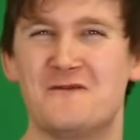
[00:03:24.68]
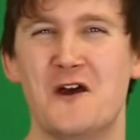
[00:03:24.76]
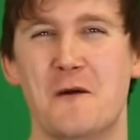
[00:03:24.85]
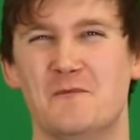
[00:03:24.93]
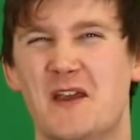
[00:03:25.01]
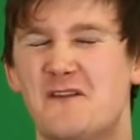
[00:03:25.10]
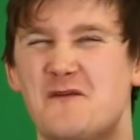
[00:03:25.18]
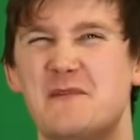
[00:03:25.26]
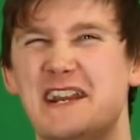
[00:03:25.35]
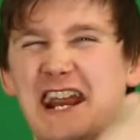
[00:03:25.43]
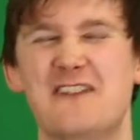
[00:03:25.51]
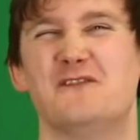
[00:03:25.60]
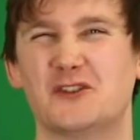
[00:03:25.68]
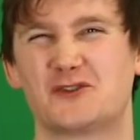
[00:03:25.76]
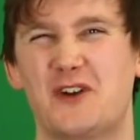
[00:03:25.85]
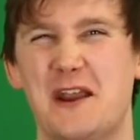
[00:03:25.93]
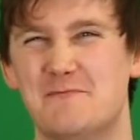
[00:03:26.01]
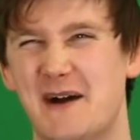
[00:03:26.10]
them from being
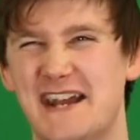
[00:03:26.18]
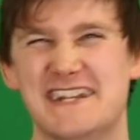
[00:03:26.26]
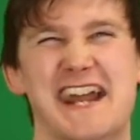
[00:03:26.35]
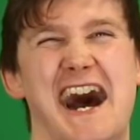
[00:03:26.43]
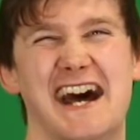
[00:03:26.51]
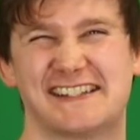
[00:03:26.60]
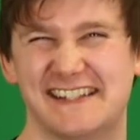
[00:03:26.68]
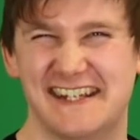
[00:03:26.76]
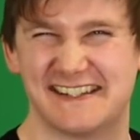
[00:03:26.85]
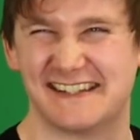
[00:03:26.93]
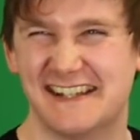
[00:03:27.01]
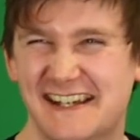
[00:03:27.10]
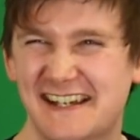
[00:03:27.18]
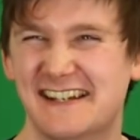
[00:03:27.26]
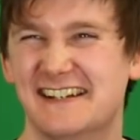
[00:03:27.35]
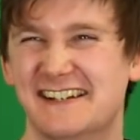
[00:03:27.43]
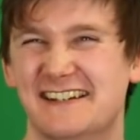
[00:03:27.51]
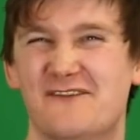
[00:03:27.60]
infiltrated by Nazis.
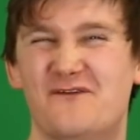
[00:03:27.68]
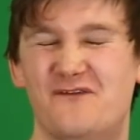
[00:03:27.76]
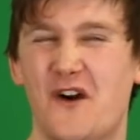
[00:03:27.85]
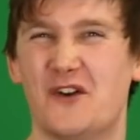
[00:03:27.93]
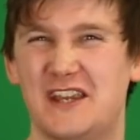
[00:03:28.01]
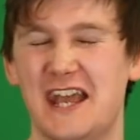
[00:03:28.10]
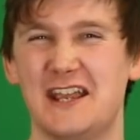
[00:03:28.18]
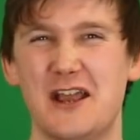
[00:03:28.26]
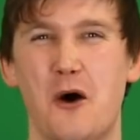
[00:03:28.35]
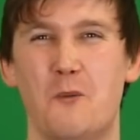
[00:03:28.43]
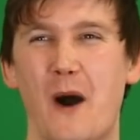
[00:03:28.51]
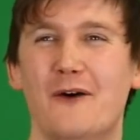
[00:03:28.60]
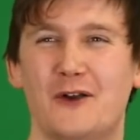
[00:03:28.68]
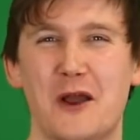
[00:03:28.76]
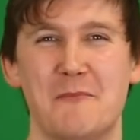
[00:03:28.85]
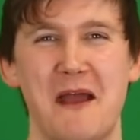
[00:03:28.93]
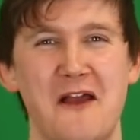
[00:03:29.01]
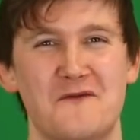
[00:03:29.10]
Fuck yeah, you're
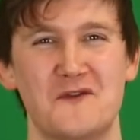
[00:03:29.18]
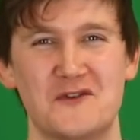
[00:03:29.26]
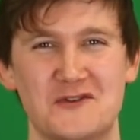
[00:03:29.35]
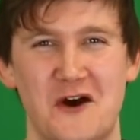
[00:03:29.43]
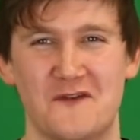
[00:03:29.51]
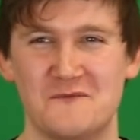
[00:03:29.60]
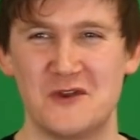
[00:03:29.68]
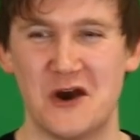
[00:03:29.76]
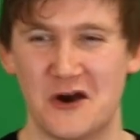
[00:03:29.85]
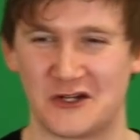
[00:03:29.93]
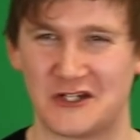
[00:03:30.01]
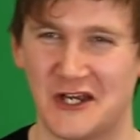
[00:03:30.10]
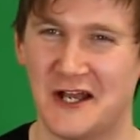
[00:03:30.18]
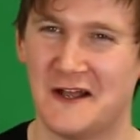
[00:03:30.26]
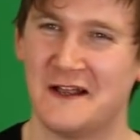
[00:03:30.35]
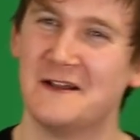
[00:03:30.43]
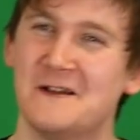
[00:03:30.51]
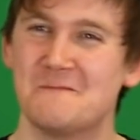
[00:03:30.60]
welcome, everyone not from Yorkshire.
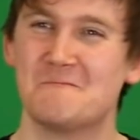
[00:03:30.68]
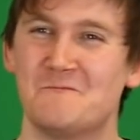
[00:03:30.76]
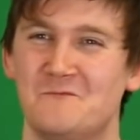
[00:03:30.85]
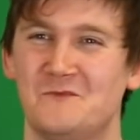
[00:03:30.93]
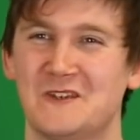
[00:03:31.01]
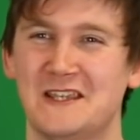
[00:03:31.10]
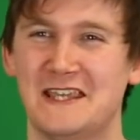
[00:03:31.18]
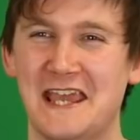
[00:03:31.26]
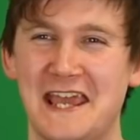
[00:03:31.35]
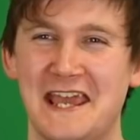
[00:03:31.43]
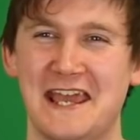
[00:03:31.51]
Yeah.